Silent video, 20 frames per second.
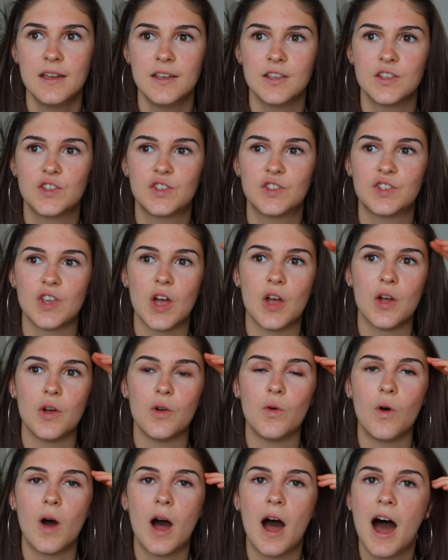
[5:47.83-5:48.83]

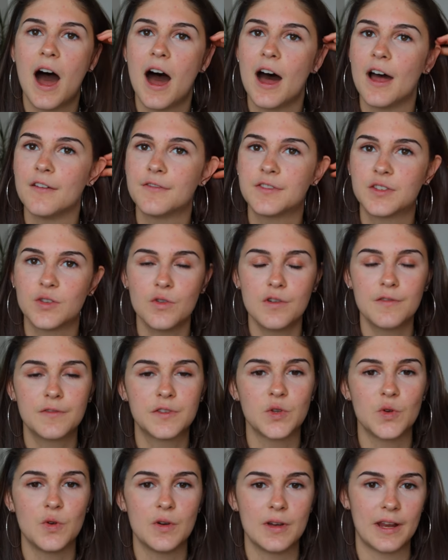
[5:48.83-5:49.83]
So I've sort of
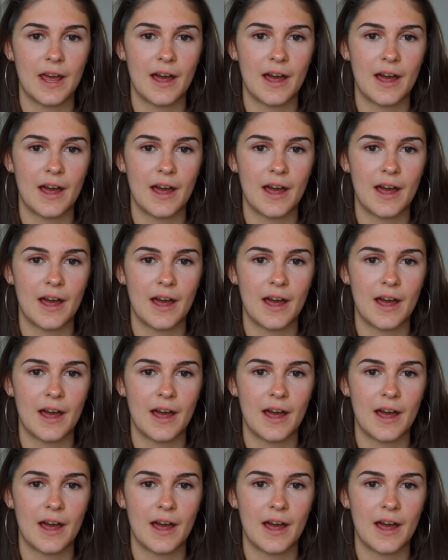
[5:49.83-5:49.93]
sorted